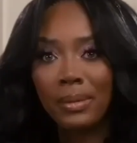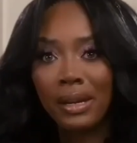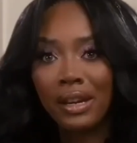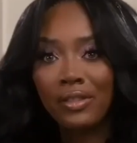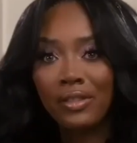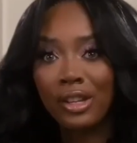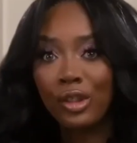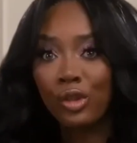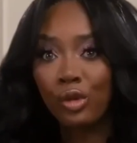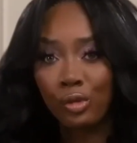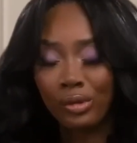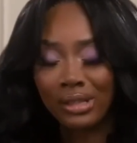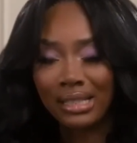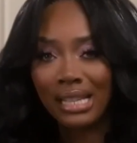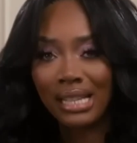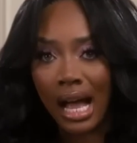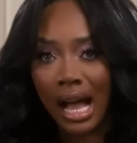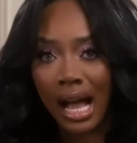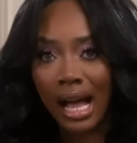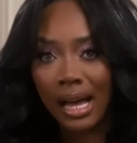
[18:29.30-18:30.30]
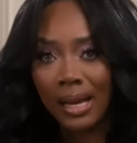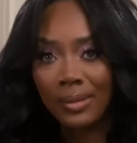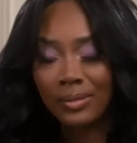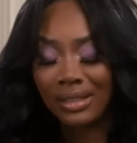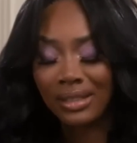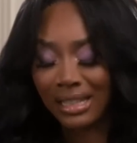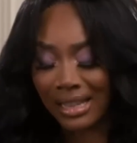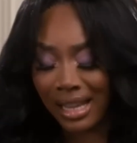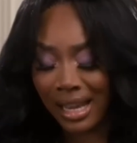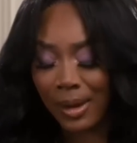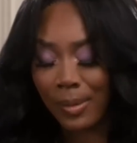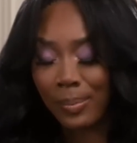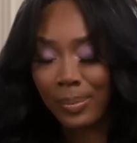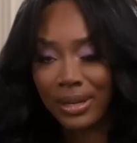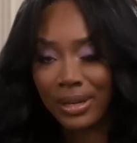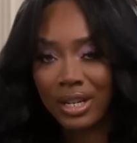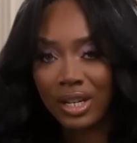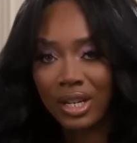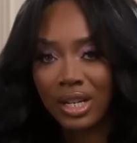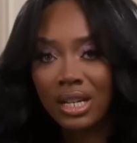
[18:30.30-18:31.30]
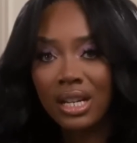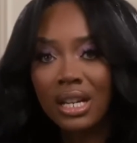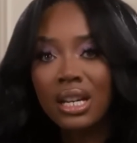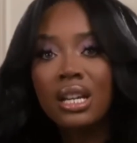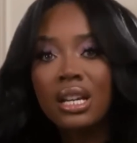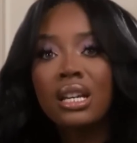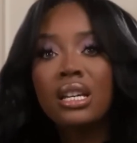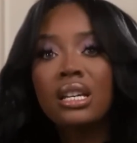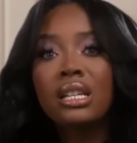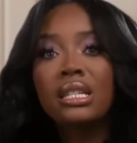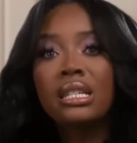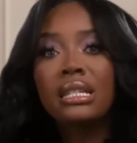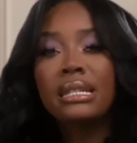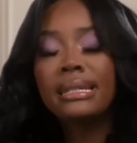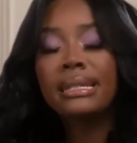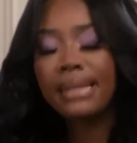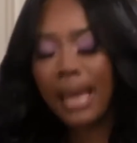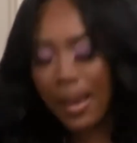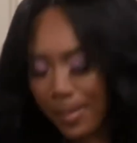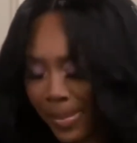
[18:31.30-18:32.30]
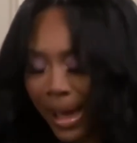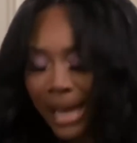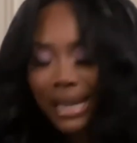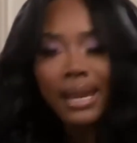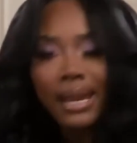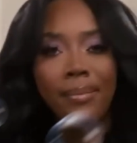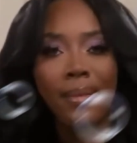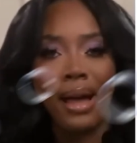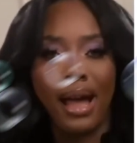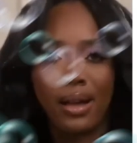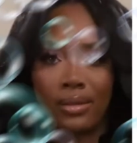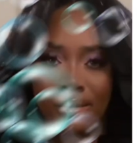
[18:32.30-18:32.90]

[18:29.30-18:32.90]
The rest of the actors assembled inside the studio around a big mahogany